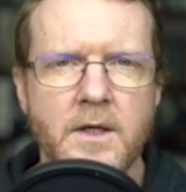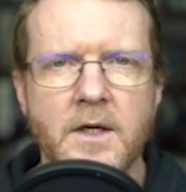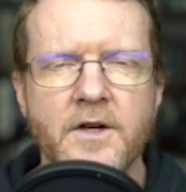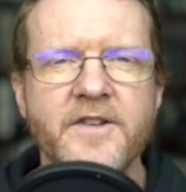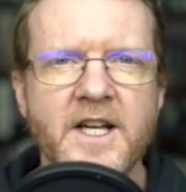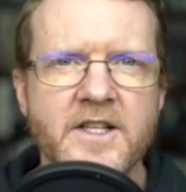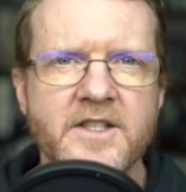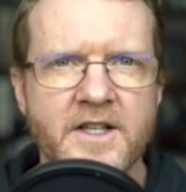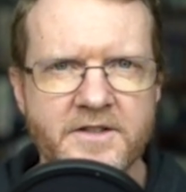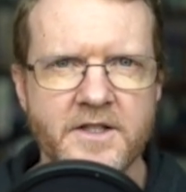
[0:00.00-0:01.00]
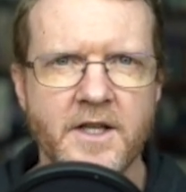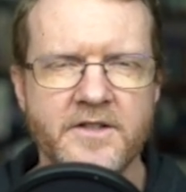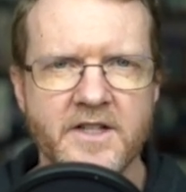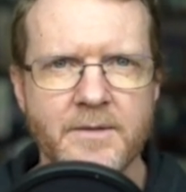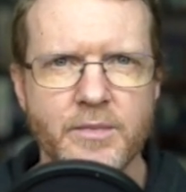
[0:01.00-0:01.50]
A fantastic
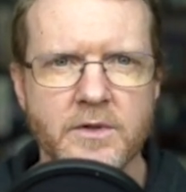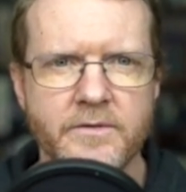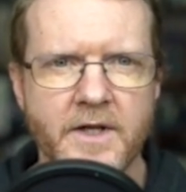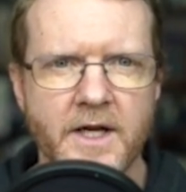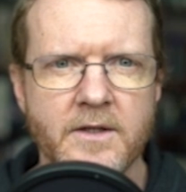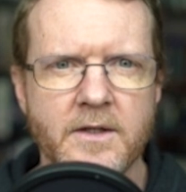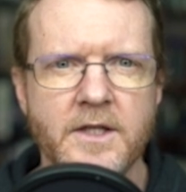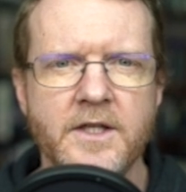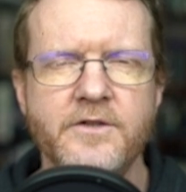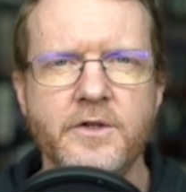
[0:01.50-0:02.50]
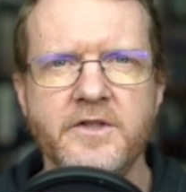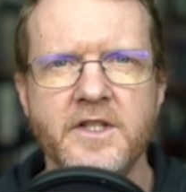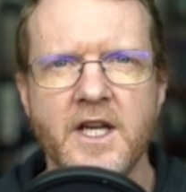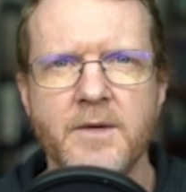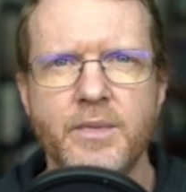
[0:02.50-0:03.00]
example of that is using
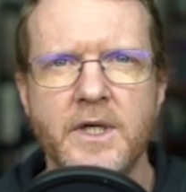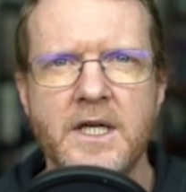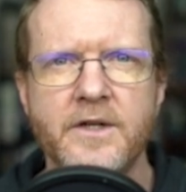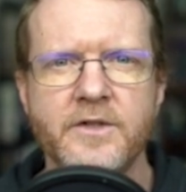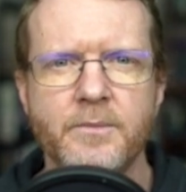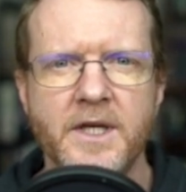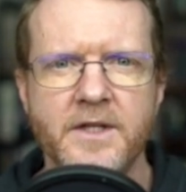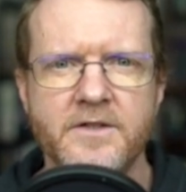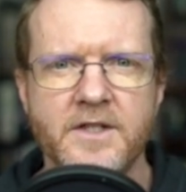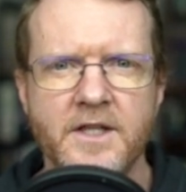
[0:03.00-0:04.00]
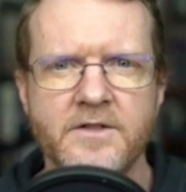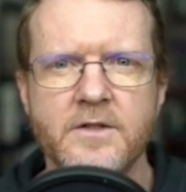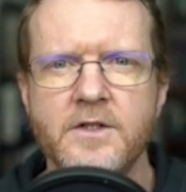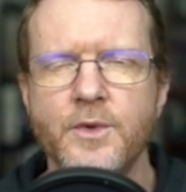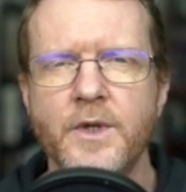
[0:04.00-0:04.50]
a browser-based
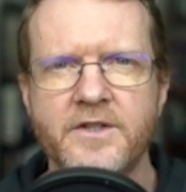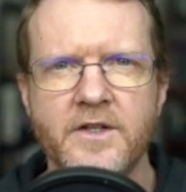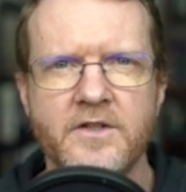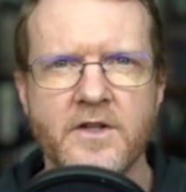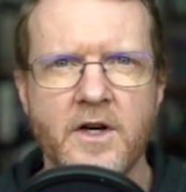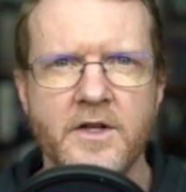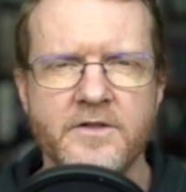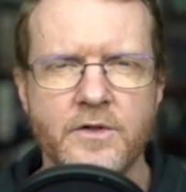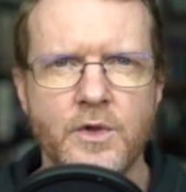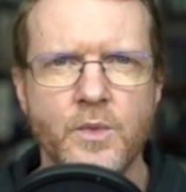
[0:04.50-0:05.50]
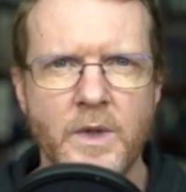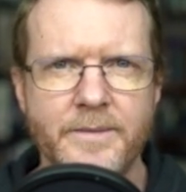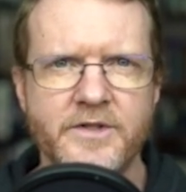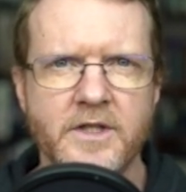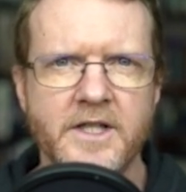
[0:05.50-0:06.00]
test to exercise your
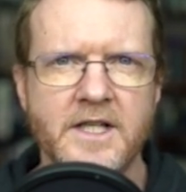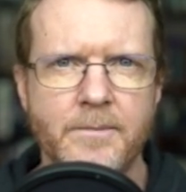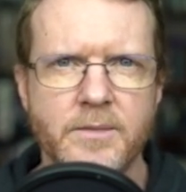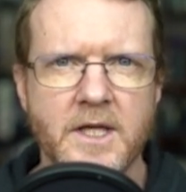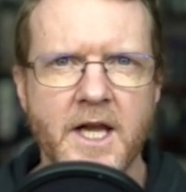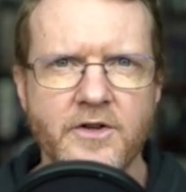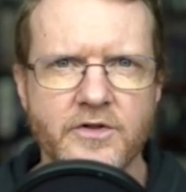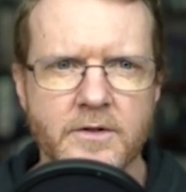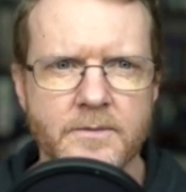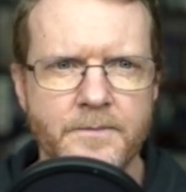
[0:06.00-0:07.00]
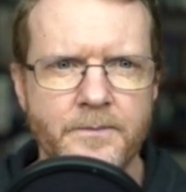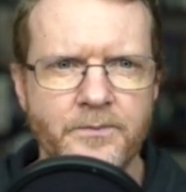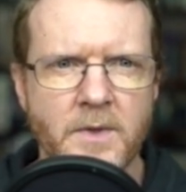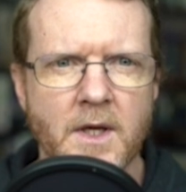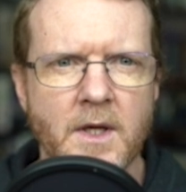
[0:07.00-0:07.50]
website application.
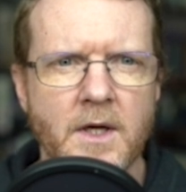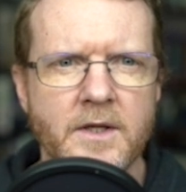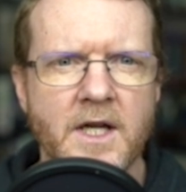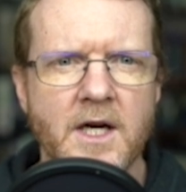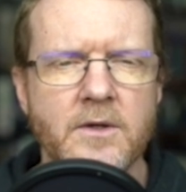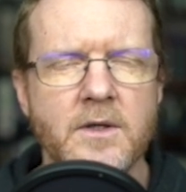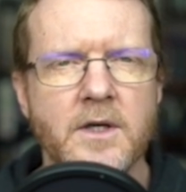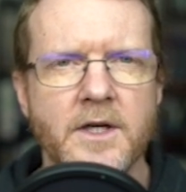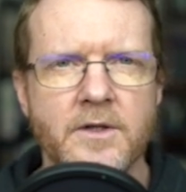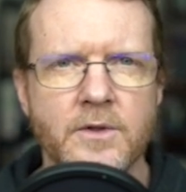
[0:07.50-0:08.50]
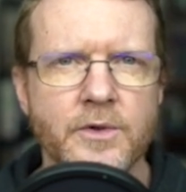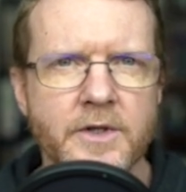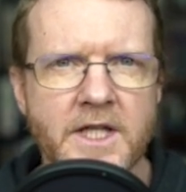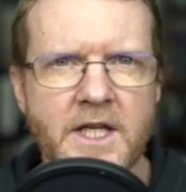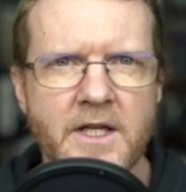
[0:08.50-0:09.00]
Now, I can
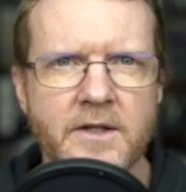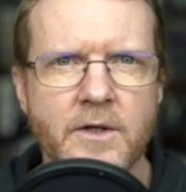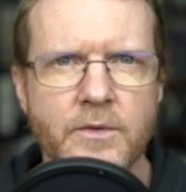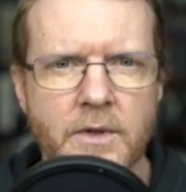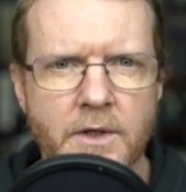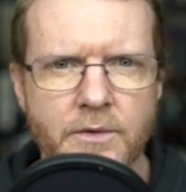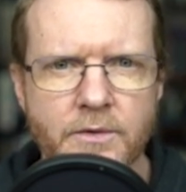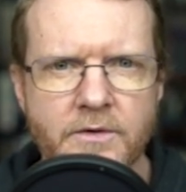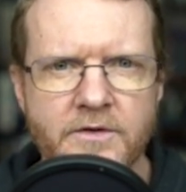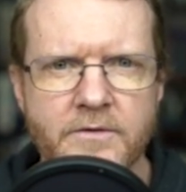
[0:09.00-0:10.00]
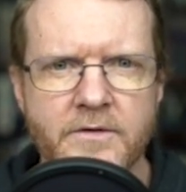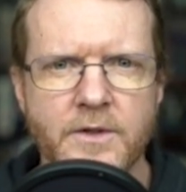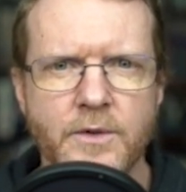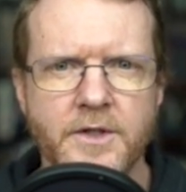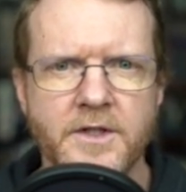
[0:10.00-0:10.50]
already hear the groans of the
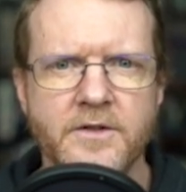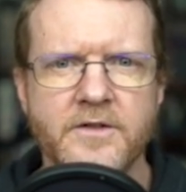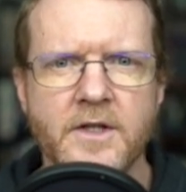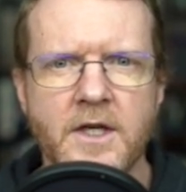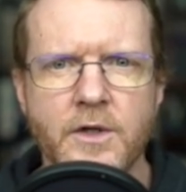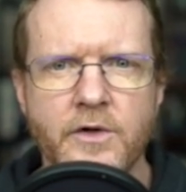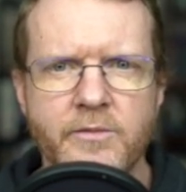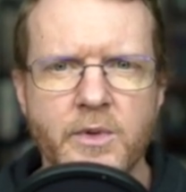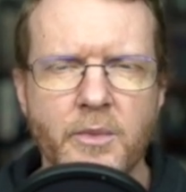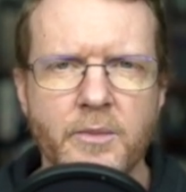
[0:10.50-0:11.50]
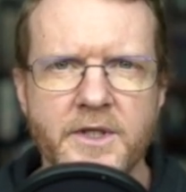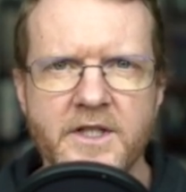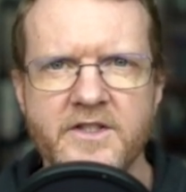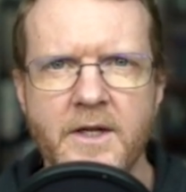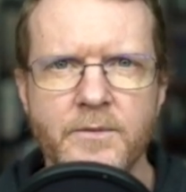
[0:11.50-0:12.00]
audience who have probably
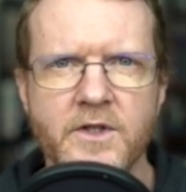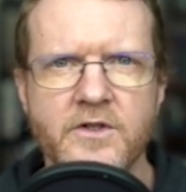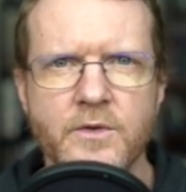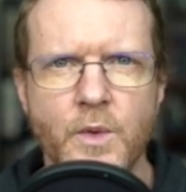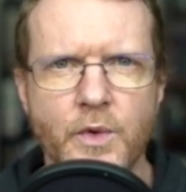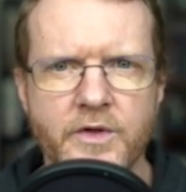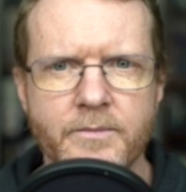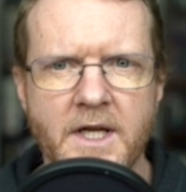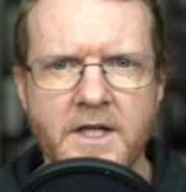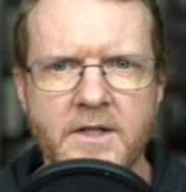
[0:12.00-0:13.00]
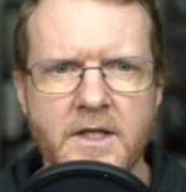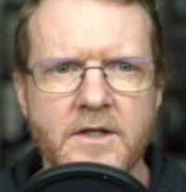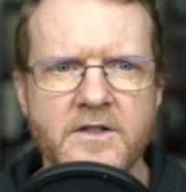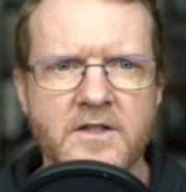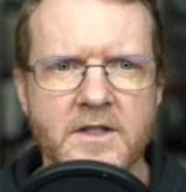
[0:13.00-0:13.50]
attempted to automate
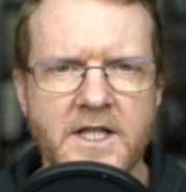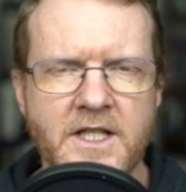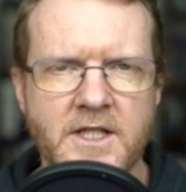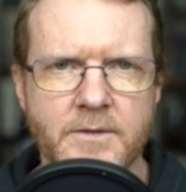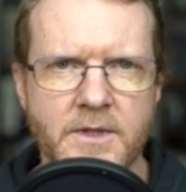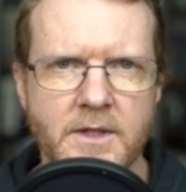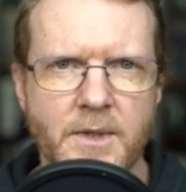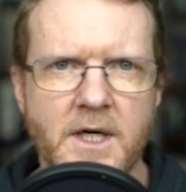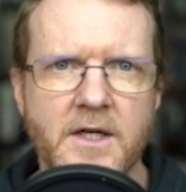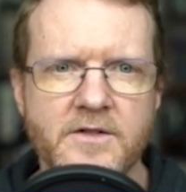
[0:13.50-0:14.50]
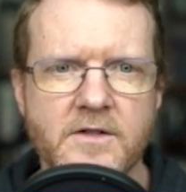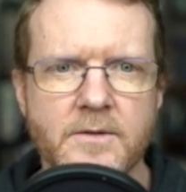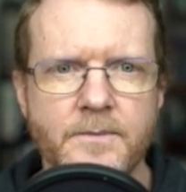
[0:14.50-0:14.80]
Selenium in the past.